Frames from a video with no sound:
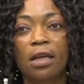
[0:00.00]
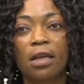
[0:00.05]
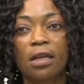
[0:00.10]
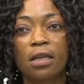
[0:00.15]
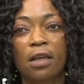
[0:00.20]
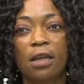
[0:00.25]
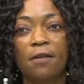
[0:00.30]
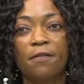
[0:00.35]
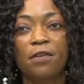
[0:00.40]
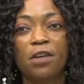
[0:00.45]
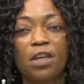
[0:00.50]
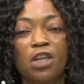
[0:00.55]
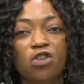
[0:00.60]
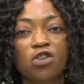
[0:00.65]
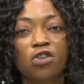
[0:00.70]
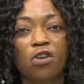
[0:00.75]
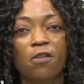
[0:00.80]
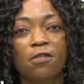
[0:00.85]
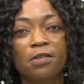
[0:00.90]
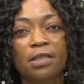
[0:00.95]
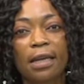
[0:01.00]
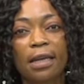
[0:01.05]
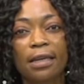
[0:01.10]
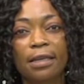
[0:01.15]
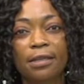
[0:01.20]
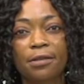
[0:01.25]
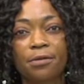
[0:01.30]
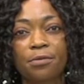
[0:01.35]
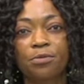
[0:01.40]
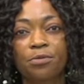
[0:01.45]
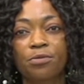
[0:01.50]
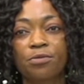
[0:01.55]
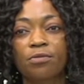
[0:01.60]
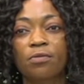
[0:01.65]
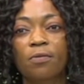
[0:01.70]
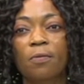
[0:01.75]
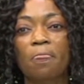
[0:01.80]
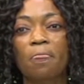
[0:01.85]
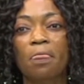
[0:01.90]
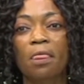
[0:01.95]
Definition of selling.
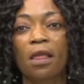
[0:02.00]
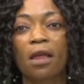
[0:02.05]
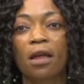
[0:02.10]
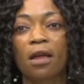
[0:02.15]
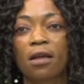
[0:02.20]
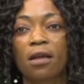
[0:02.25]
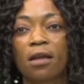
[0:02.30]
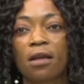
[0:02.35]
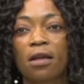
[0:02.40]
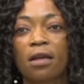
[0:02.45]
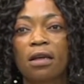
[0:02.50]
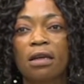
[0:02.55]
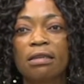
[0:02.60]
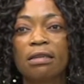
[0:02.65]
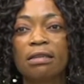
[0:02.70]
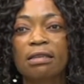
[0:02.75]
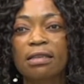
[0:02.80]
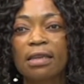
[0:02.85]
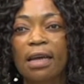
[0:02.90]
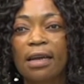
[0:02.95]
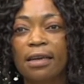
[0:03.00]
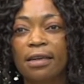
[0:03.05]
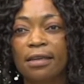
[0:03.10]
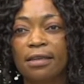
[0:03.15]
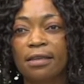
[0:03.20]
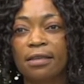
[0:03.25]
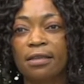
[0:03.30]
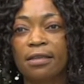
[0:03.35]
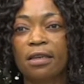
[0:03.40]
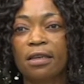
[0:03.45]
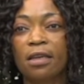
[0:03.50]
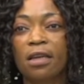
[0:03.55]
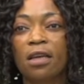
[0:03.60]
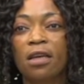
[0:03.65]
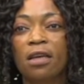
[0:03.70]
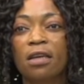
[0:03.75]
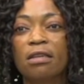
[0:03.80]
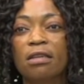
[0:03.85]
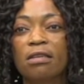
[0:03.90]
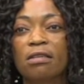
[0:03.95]

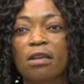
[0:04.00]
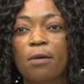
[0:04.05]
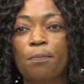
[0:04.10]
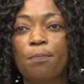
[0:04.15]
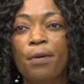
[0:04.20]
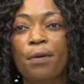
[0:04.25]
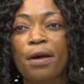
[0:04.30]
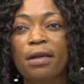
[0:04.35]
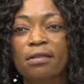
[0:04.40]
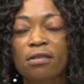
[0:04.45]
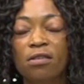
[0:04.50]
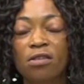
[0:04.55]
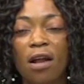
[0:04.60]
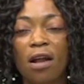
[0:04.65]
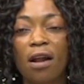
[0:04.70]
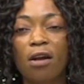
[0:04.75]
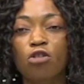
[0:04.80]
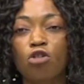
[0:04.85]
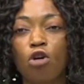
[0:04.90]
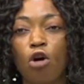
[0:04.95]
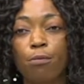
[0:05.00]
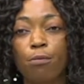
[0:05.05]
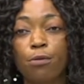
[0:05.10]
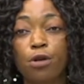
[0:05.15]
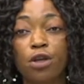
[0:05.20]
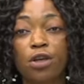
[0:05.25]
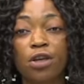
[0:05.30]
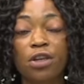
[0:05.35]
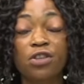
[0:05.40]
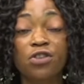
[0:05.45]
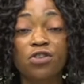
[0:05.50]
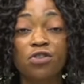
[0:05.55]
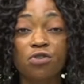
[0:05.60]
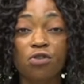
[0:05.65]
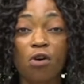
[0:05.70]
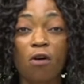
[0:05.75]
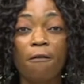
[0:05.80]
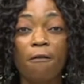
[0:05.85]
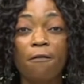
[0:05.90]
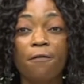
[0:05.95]
Selling is the personal
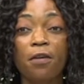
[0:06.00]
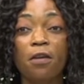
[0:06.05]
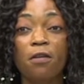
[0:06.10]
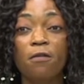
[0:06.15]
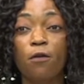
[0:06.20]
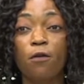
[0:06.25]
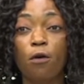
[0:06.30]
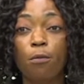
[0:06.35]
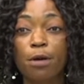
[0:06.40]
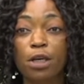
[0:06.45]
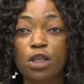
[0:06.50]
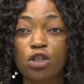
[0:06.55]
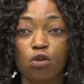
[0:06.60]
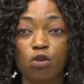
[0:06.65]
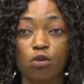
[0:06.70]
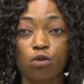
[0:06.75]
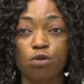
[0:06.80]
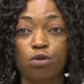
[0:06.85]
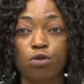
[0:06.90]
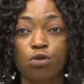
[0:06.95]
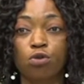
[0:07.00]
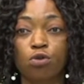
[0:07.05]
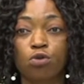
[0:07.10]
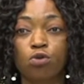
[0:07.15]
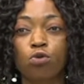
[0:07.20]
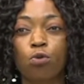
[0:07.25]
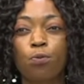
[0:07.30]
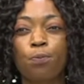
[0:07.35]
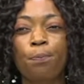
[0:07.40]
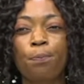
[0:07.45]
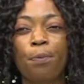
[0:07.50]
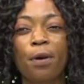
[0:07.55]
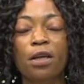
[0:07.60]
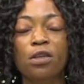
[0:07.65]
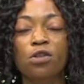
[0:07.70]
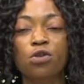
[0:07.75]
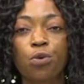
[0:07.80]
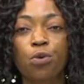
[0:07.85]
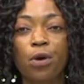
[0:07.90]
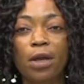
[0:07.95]
communication of information, to
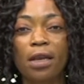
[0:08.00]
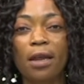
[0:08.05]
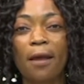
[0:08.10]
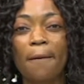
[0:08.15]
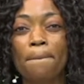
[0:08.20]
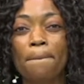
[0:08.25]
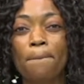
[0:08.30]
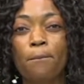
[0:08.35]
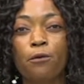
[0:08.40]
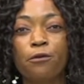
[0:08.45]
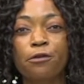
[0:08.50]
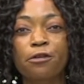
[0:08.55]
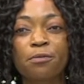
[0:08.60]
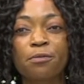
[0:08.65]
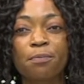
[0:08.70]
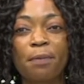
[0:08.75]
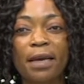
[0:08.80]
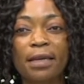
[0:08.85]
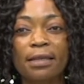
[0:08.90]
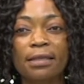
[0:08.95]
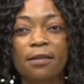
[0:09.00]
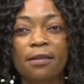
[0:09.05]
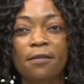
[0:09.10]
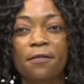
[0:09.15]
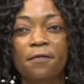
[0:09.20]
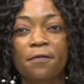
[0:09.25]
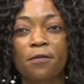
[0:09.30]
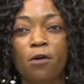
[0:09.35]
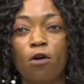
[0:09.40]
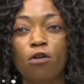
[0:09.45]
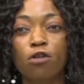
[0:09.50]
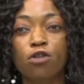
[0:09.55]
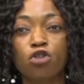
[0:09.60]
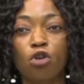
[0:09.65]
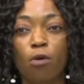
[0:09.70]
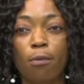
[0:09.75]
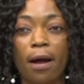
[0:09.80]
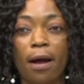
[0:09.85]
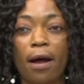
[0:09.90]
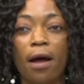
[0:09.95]
persuade a prospective
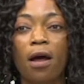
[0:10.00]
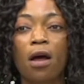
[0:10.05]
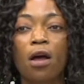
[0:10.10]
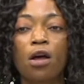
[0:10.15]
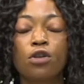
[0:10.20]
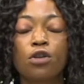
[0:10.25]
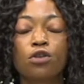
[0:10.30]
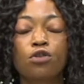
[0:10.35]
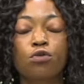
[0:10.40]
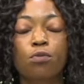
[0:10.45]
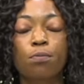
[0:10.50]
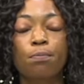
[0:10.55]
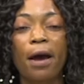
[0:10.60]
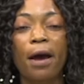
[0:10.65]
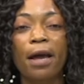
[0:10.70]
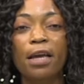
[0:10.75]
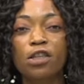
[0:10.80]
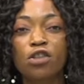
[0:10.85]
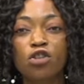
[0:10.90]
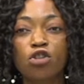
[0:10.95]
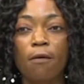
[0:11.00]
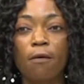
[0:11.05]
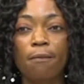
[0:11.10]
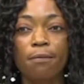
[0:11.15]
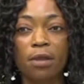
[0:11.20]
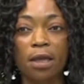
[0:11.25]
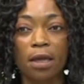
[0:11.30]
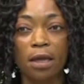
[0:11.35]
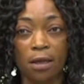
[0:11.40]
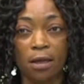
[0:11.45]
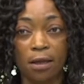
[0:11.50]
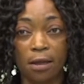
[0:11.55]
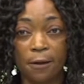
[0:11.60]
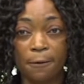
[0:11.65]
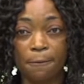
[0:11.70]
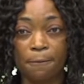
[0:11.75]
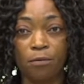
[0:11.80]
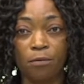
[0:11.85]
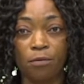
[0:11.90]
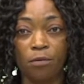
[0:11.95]
customer to buy something
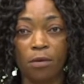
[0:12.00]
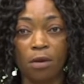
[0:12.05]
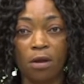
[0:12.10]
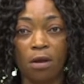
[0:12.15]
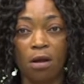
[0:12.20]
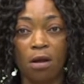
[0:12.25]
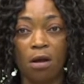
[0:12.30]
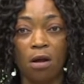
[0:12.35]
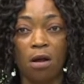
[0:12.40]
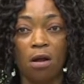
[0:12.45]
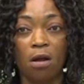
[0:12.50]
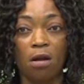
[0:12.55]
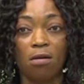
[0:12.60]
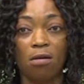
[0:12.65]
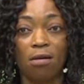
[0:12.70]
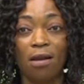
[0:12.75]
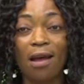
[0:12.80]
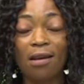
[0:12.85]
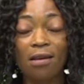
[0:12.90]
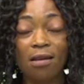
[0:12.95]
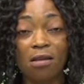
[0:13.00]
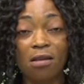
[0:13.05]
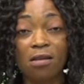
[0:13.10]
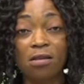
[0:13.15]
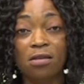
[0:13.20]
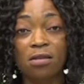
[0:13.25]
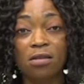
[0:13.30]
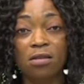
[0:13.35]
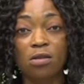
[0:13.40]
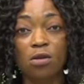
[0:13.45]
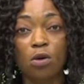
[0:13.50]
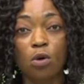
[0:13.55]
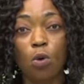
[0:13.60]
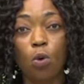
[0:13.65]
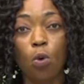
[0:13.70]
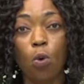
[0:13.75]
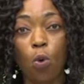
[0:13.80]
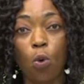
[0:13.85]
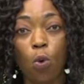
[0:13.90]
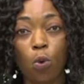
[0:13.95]
that is
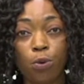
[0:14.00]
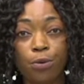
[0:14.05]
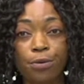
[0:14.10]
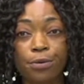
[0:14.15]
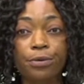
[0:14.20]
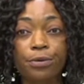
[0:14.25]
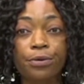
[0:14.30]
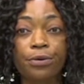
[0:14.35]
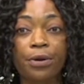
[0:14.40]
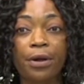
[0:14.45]
good,